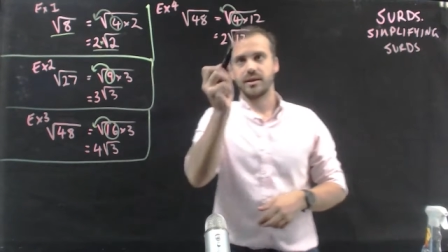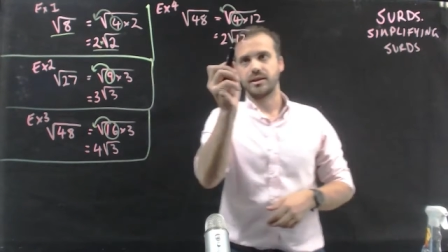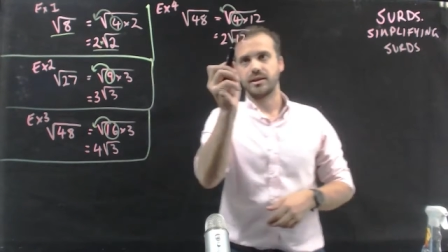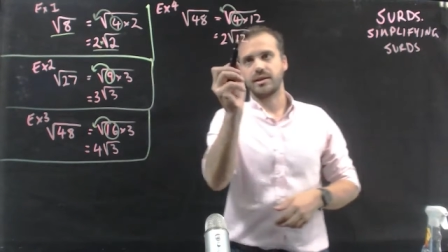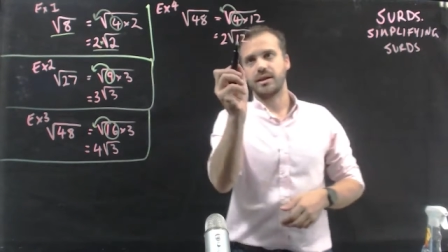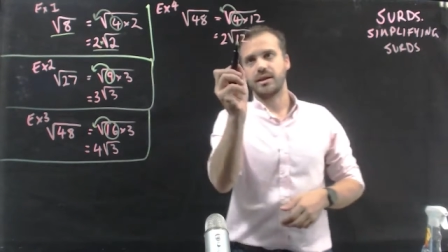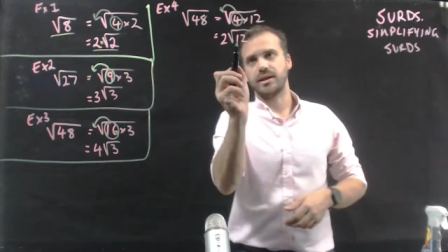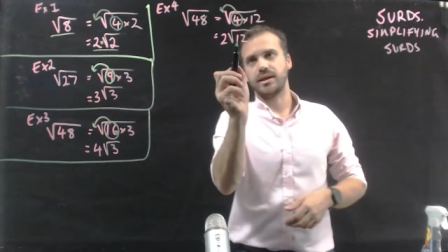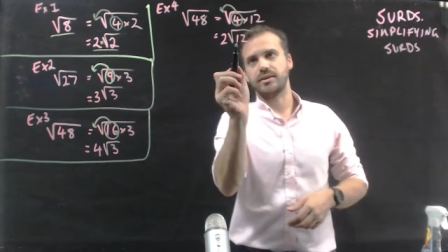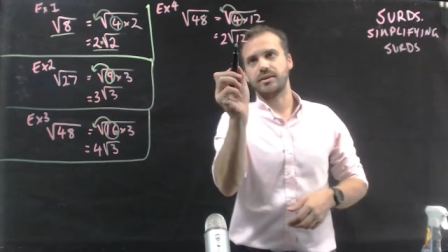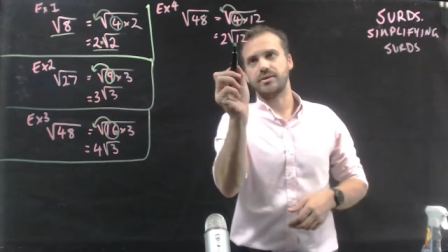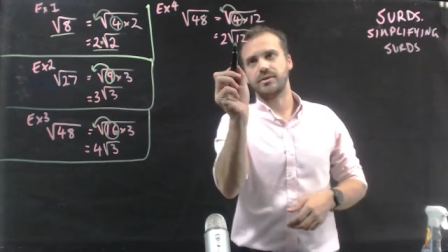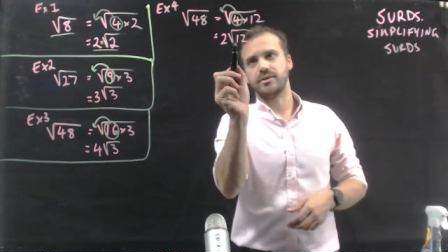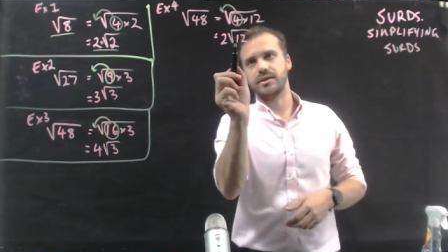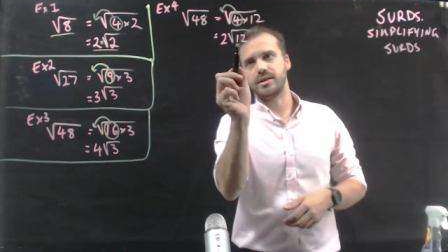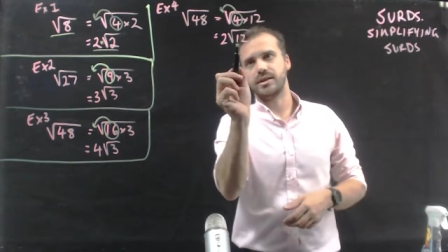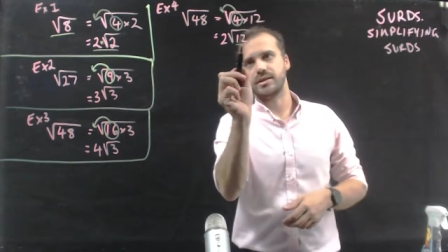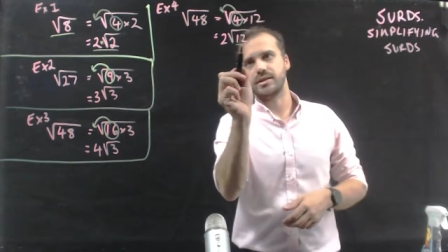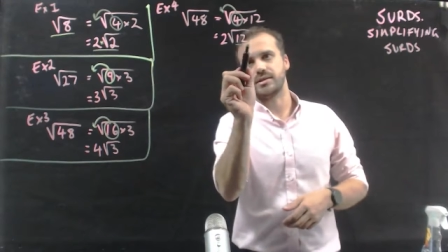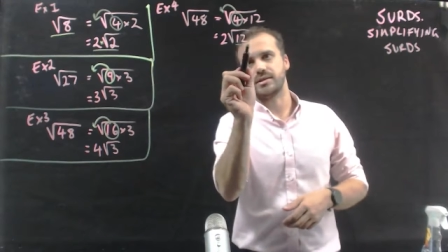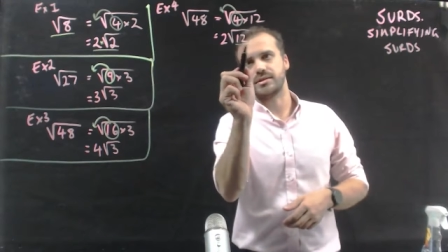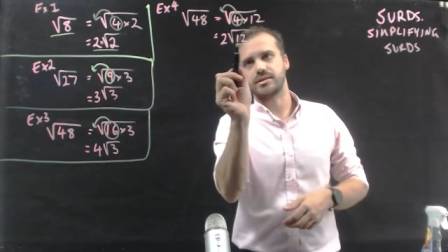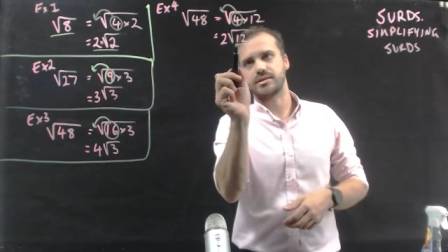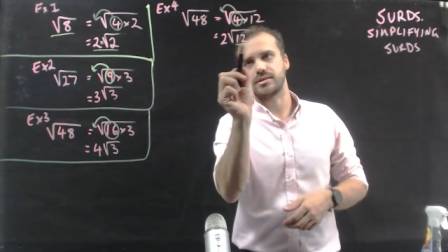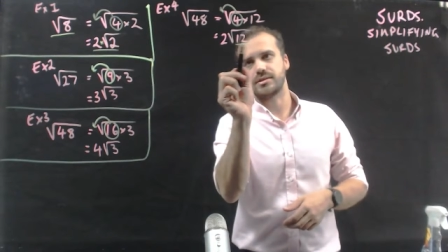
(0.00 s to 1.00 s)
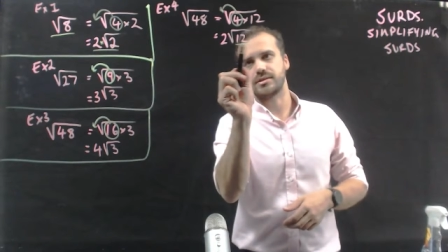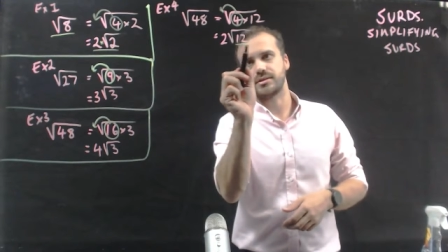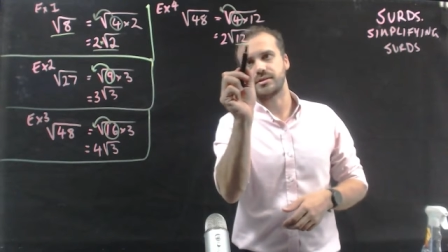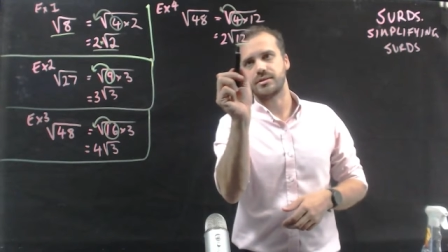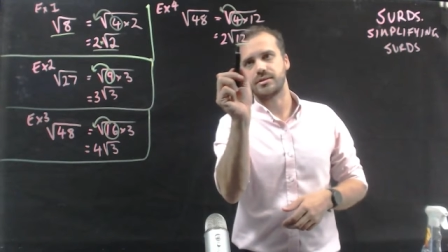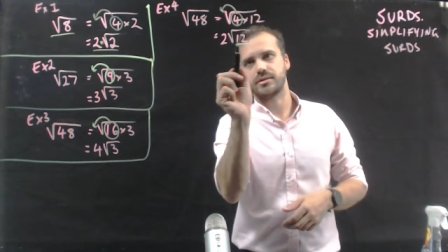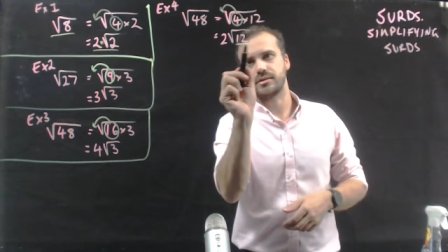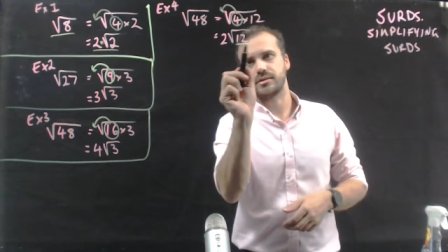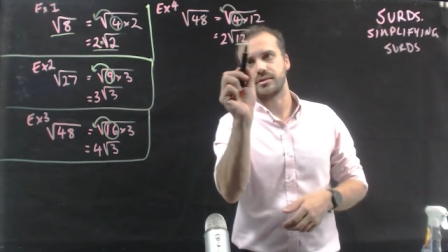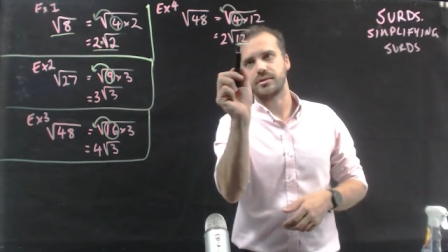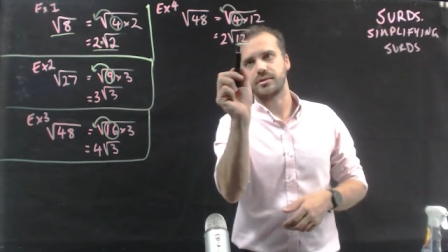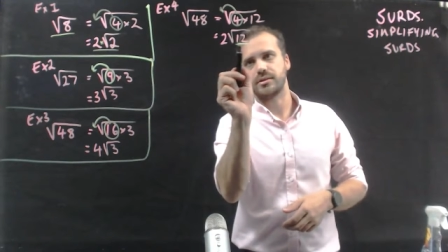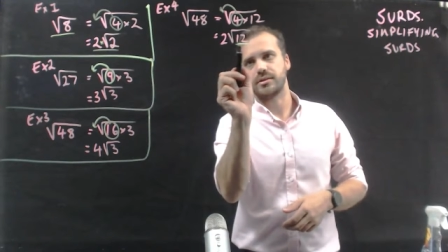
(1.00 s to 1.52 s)
can this
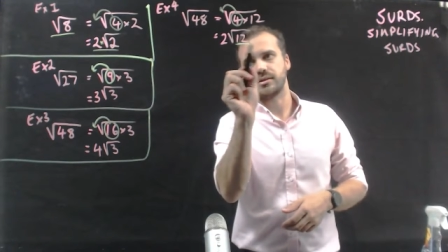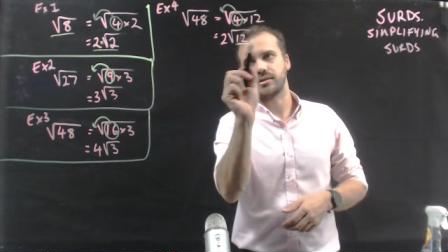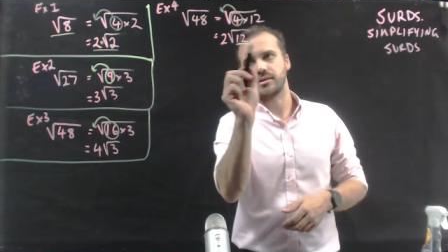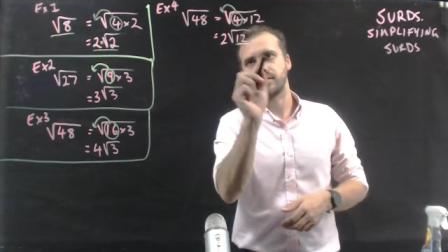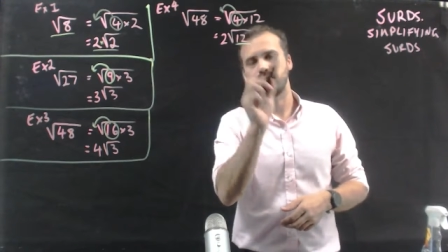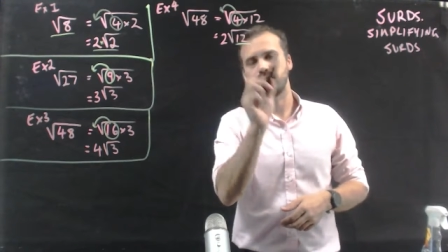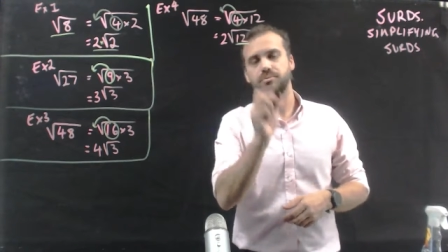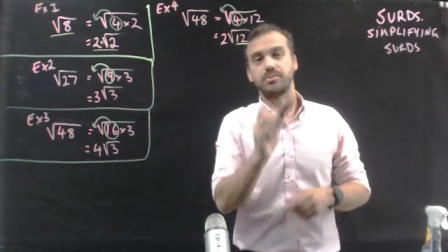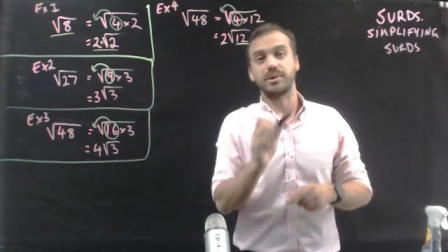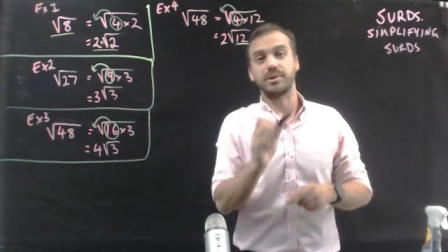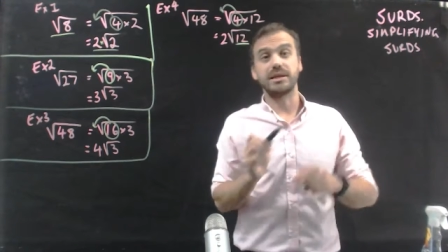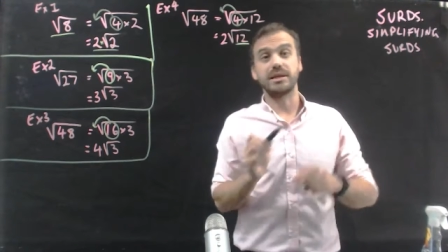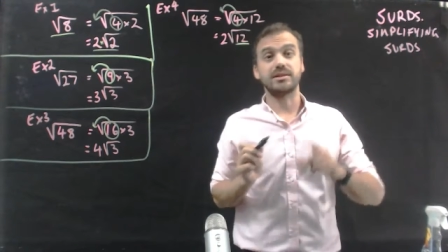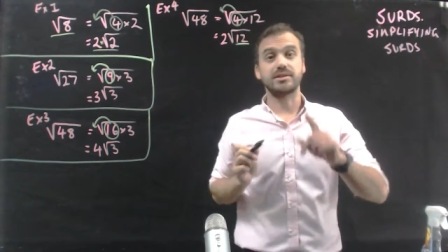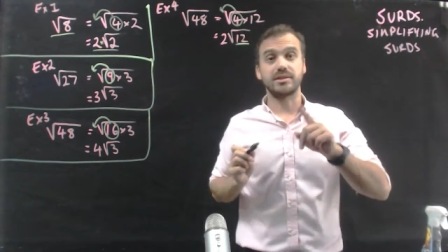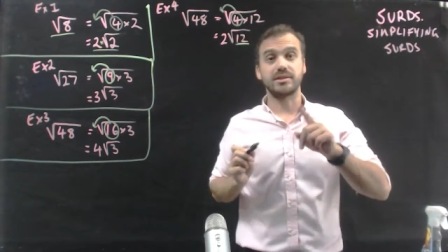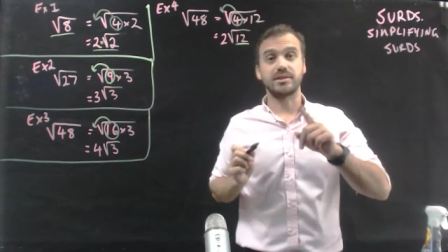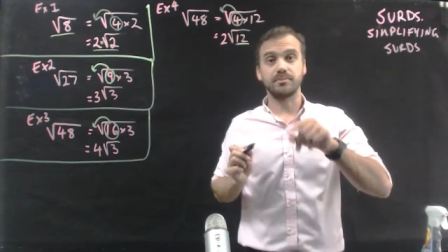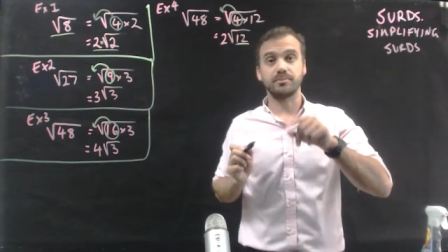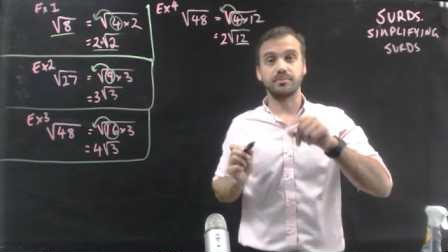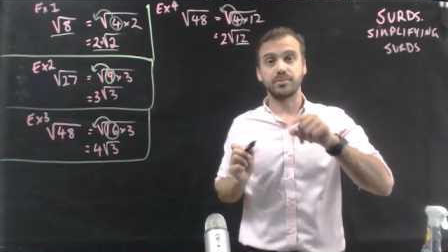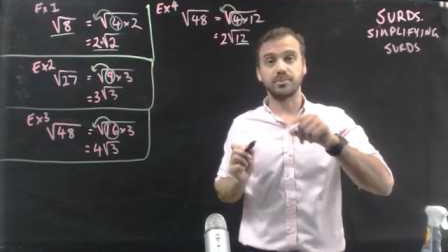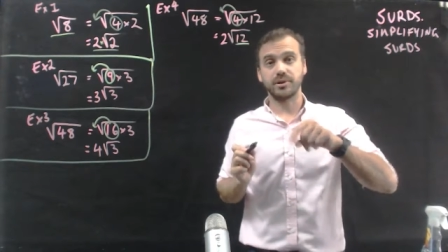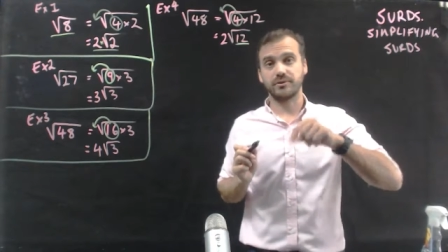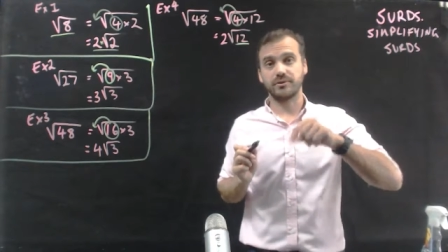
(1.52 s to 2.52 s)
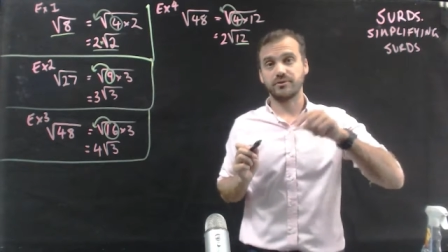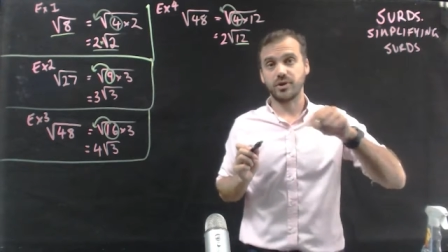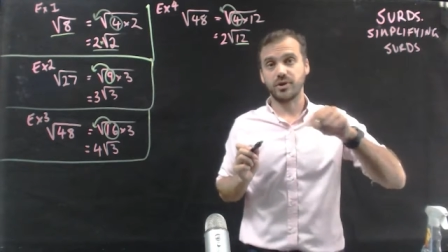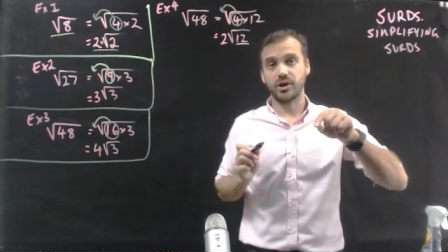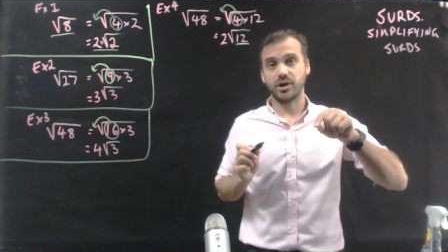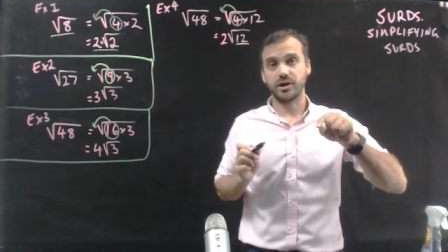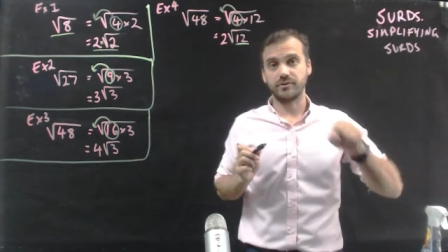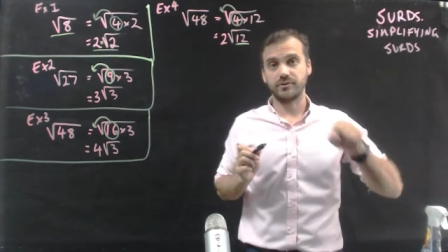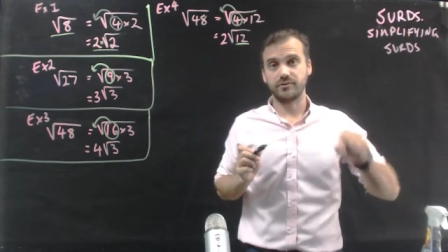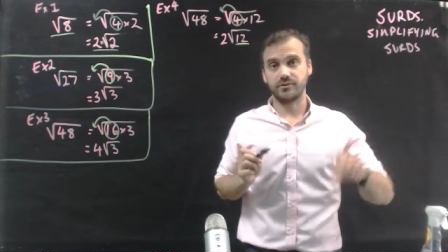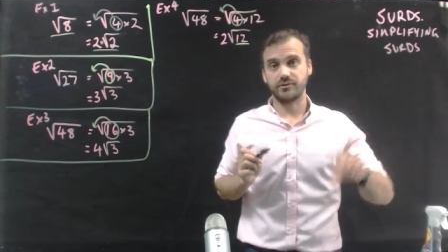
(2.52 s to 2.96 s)
be simplified